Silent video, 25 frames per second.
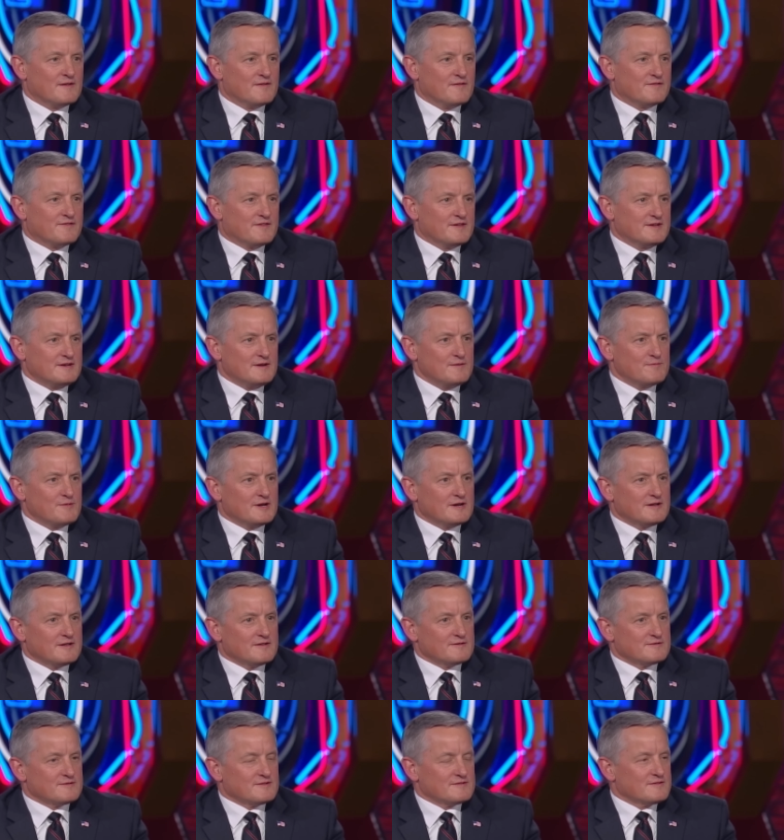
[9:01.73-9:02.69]
Think
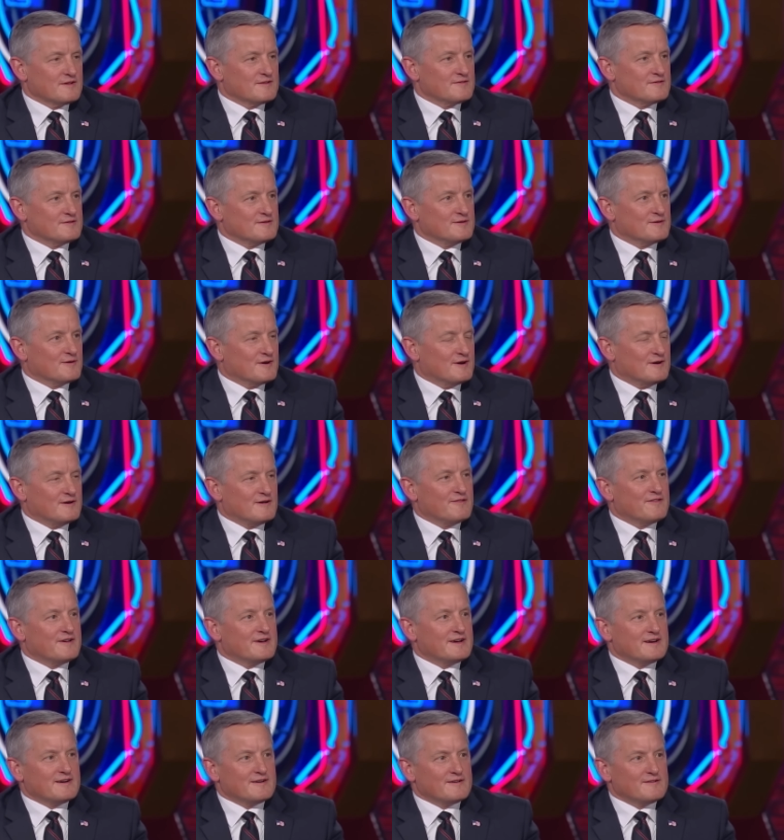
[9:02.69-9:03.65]
about, you know, all the
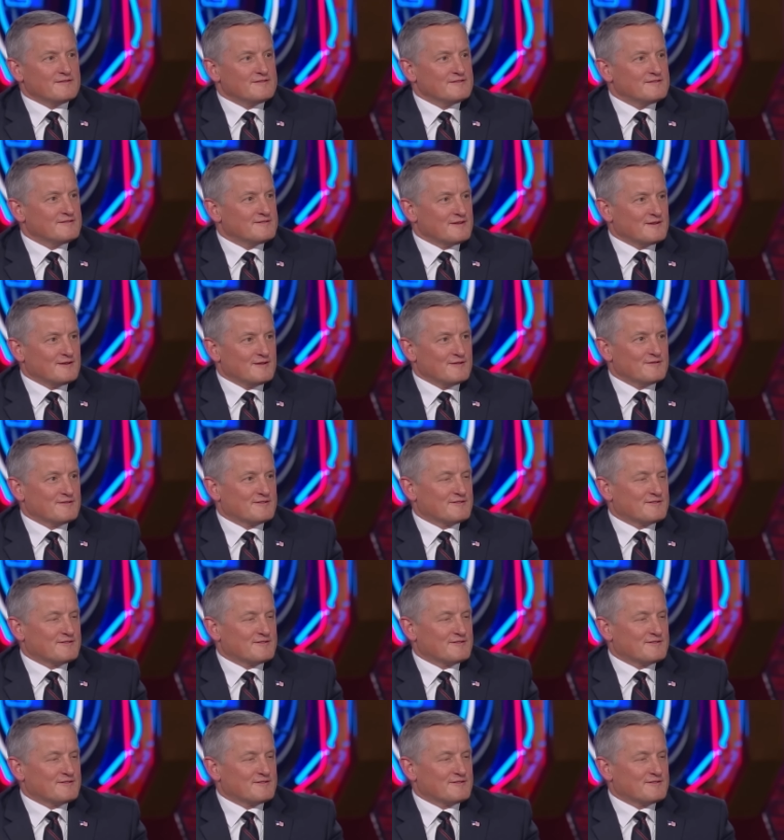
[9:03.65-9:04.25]
houses, all the